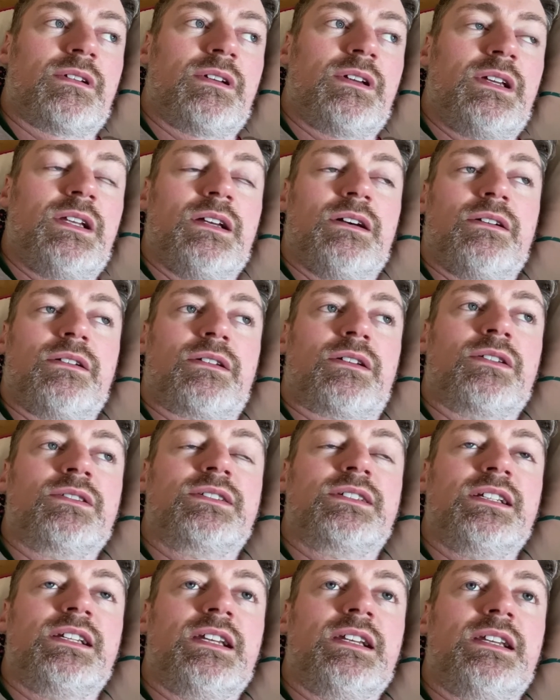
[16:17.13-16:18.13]
I
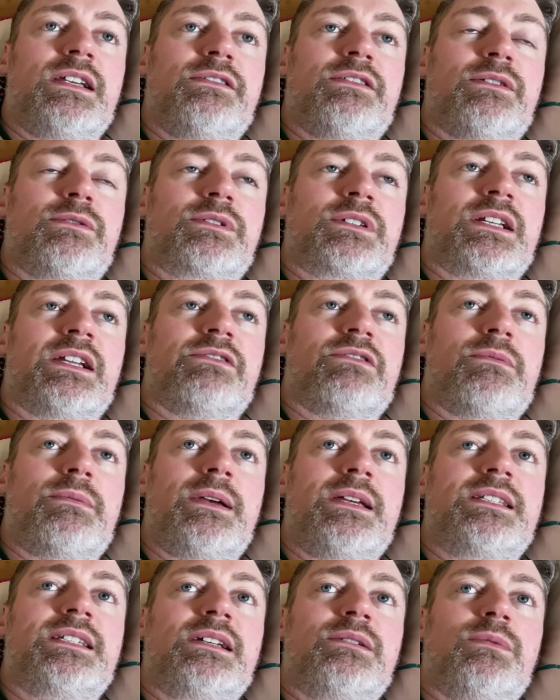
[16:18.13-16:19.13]
considered if I was going to have a
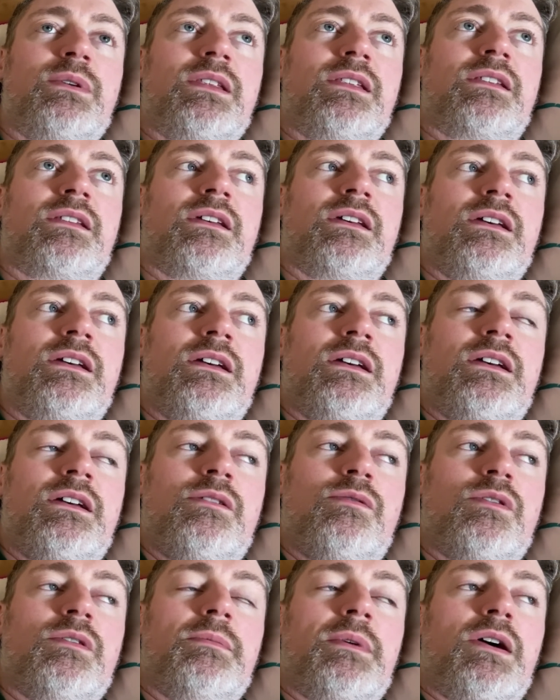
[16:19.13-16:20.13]
meeting with
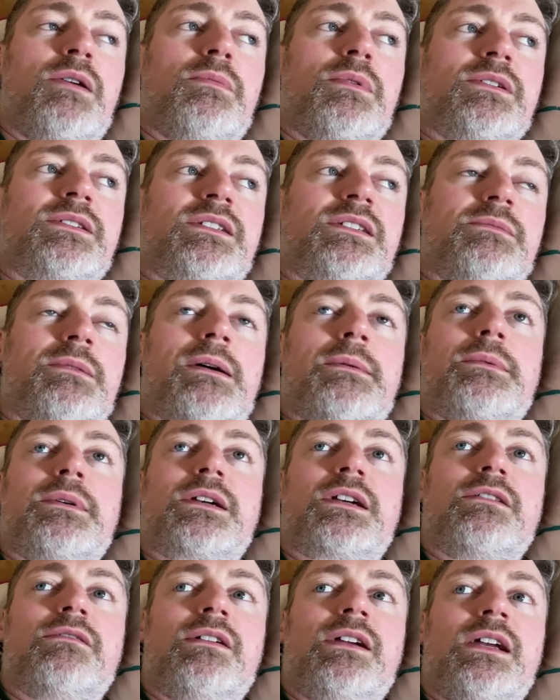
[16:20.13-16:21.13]
one of my old bosses about my
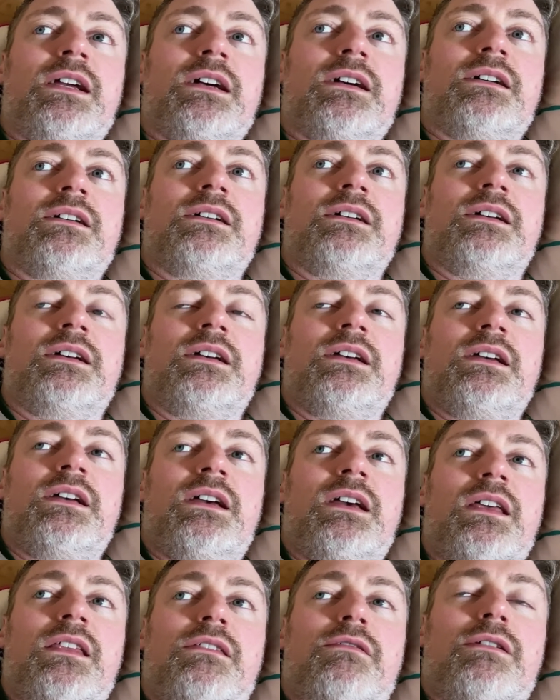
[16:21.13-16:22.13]
career
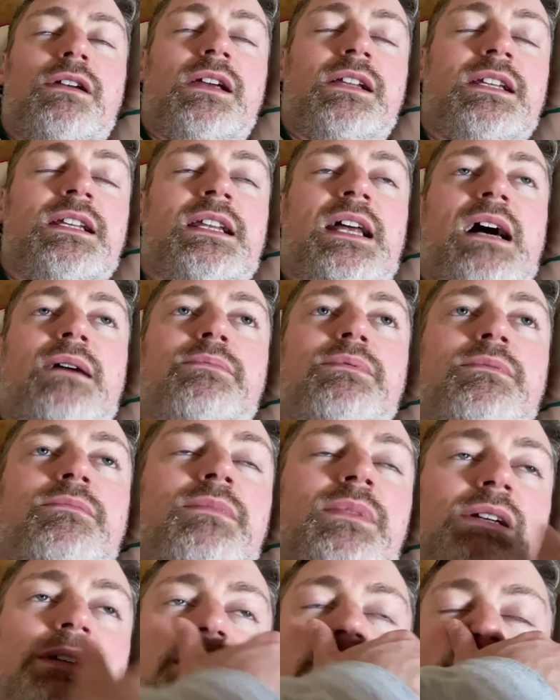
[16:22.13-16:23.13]
at 3. It didn't happen
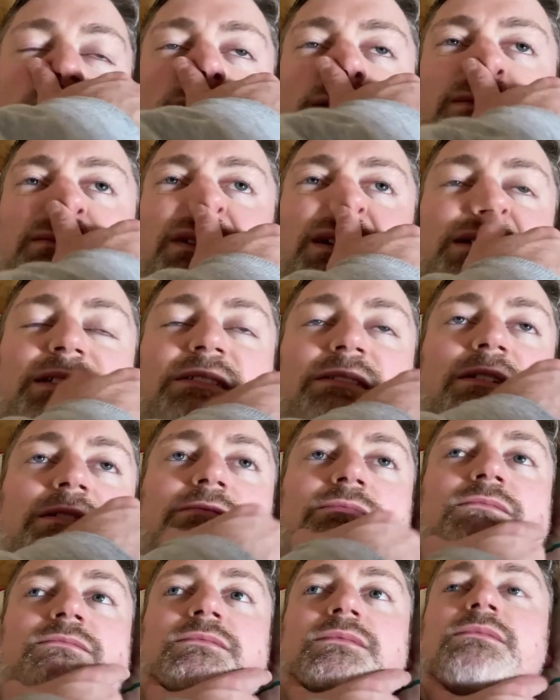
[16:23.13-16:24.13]
because I
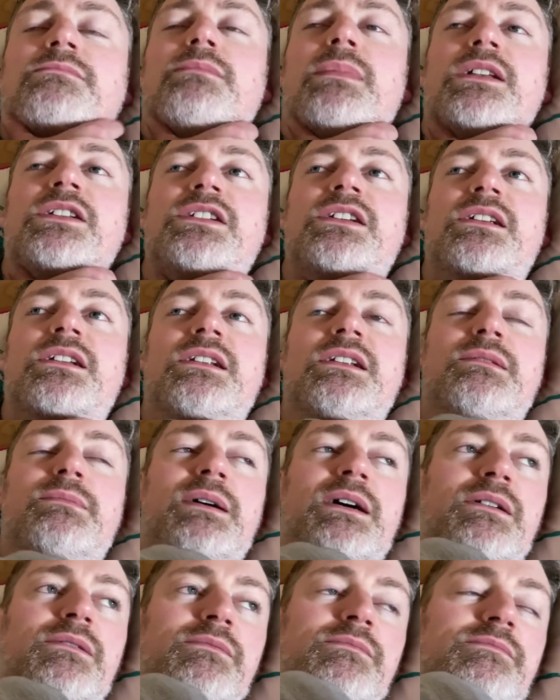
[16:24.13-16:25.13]
mentioned
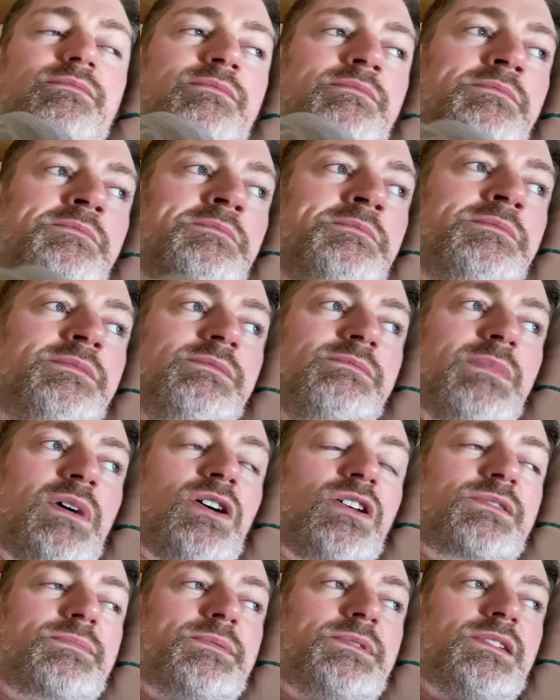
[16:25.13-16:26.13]
about my
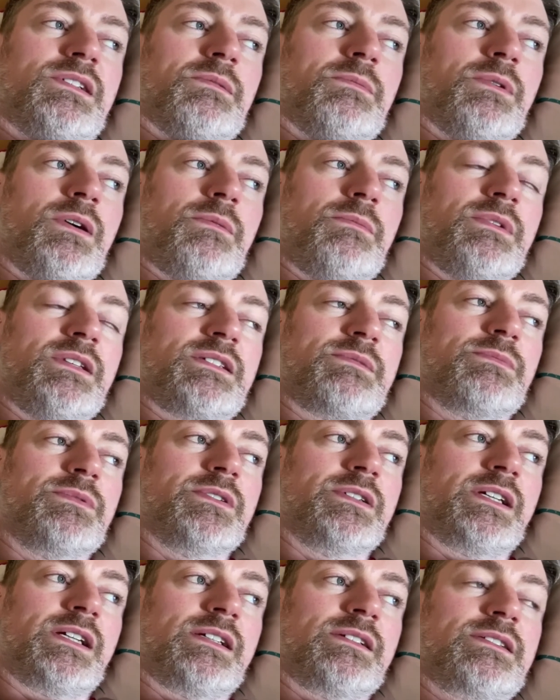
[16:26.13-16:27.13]
hospital appointment this
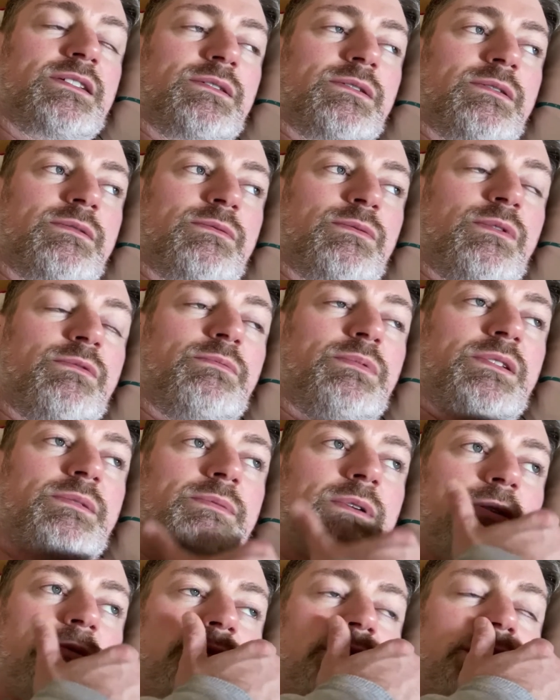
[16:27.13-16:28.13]
morning, so we've
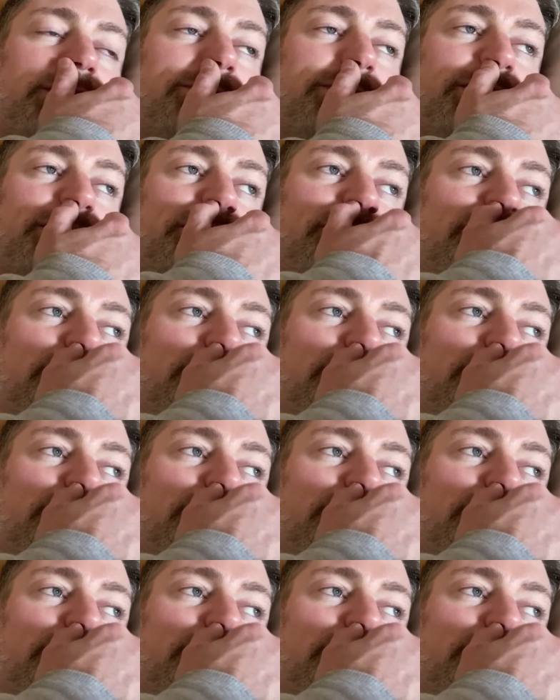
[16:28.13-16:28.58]
postponed it. But